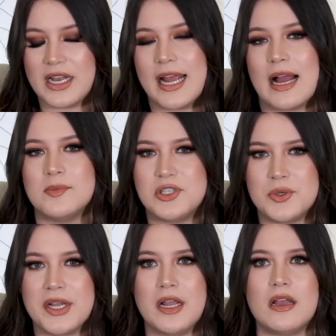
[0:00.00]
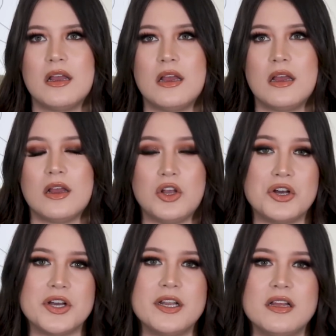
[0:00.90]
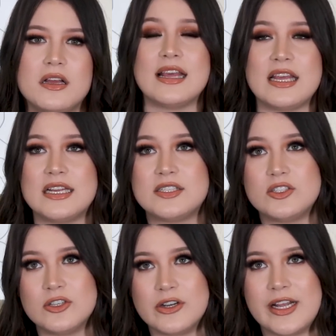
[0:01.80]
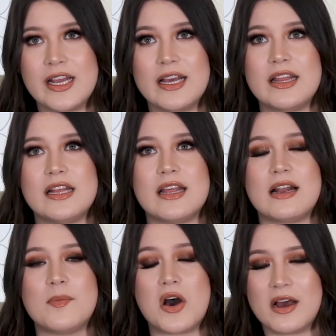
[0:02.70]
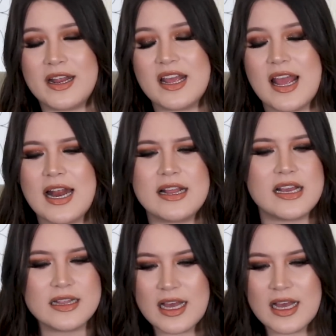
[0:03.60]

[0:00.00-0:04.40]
like I'm doing good. I think it's a journey. I think that I'm on it, and I think